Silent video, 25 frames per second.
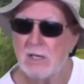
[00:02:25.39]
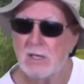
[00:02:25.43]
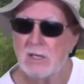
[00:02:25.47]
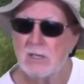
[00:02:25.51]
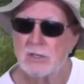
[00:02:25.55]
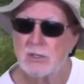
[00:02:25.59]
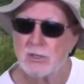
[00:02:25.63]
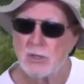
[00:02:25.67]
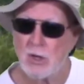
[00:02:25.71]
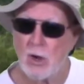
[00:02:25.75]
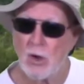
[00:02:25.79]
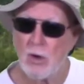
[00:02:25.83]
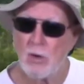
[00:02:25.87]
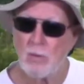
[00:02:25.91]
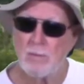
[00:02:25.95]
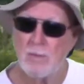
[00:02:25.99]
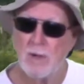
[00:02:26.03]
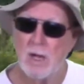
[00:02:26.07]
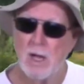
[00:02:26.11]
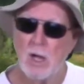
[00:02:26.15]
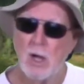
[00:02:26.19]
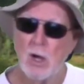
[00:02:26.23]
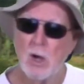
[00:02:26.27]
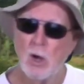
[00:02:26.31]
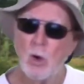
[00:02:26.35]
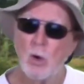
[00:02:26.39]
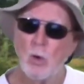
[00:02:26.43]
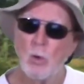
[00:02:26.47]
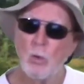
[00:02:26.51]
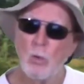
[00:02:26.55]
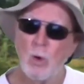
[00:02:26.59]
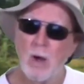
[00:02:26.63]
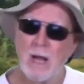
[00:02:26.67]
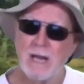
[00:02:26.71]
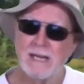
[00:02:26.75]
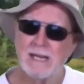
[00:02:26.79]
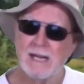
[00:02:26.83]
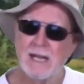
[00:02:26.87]
So,
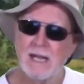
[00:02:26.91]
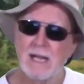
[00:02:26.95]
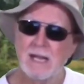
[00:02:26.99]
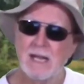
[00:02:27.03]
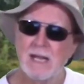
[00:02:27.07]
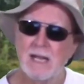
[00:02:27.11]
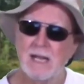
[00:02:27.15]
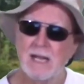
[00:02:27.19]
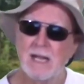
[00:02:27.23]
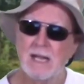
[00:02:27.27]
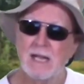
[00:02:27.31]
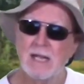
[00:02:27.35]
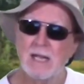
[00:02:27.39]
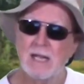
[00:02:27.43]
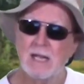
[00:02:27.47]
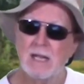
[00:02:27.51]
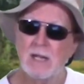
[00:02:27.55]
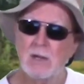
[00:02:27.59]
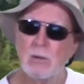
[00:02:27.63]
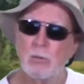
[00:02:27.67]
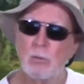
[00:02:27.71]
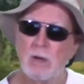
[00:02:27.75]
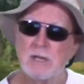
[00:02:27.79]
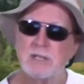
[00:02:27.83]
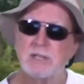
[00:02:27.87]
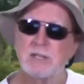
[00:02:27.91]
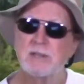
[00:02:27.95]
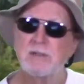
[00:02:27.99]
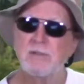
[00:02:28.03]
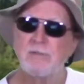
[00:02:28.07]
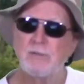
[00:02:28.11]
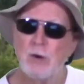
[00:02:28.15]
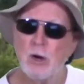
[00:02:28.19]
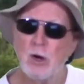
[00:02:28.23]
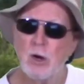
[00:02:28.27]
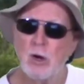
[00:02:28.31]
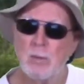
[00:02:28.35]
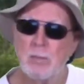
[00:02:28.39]
what's the
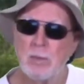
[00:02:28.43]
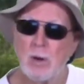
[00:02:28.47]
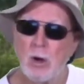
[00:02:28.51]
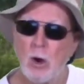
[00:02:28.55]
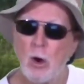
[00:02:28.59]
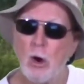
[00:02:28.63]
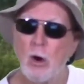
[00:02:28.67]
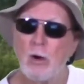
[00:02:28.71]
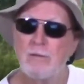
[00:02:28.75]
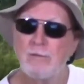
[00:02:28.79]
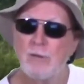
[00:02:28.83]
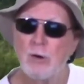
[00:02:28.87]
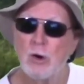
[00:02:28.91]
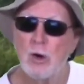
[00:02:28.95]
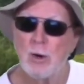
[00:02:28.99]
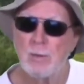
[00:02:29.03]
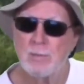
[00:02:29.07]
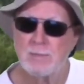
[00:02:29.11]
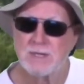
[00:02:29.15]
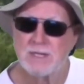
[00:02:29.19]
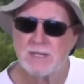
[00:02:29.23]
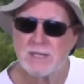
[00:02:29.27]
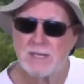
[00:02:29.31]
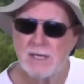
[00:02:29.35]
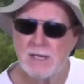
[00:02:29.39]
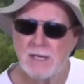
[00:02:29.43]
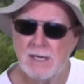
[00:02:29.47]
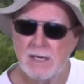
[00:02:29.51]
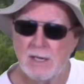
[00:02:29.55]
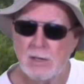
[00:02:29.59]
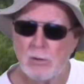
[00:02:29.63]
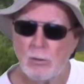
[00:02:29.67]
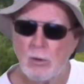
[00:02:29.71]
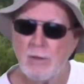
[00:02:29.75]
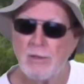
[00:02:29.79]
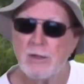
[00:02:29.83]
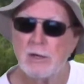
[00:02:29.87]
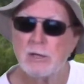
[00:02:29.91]
verb or verbs?
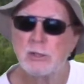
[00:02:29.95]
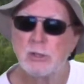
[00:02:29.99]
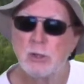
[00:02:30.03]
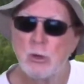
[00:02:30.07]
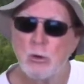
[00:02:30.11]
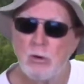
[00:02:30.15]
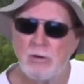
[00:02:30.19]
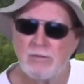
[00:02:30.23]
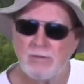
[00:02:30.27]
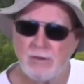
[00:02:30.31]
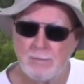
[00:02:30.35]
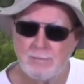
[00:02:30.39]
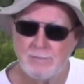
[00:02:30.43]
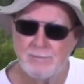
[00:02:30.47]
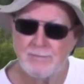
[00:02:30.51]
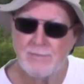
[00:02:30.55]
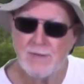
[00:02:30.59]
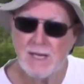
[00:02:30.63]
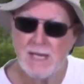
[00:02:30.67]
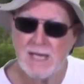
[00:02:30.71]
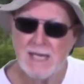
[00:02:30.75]
Well, there are two of them.